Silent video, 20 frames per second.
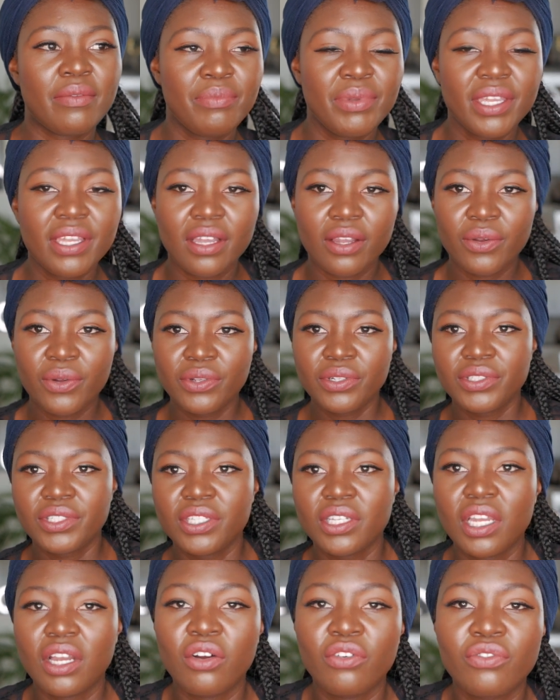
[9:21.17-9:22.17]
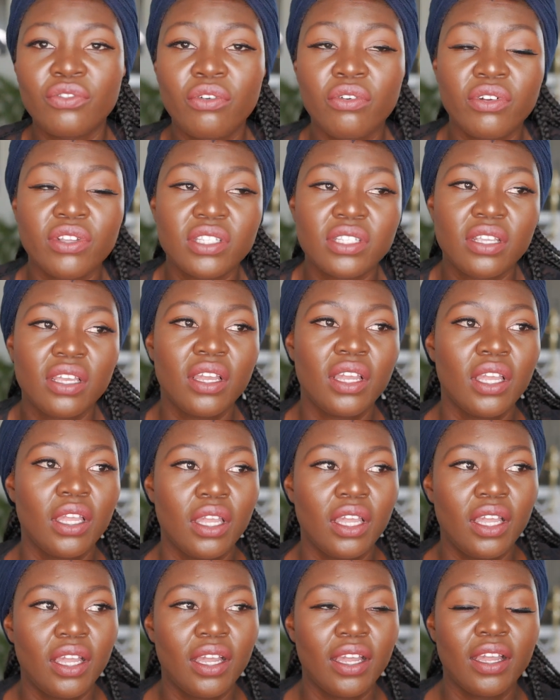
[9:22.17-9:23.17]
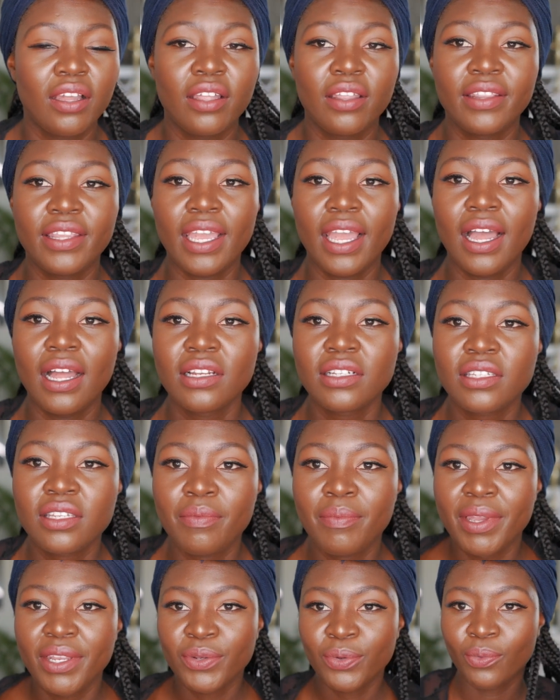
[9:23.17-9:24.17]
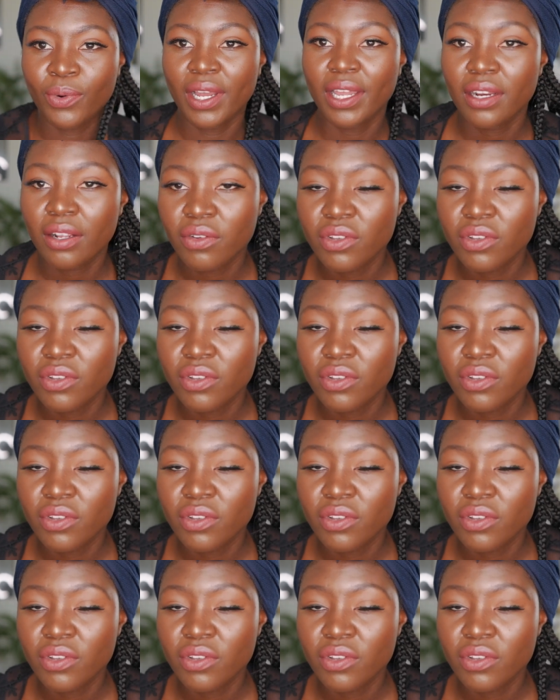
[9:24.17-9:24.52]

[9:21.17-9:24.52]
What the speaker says: being a gold digger, of course, the ultimate one.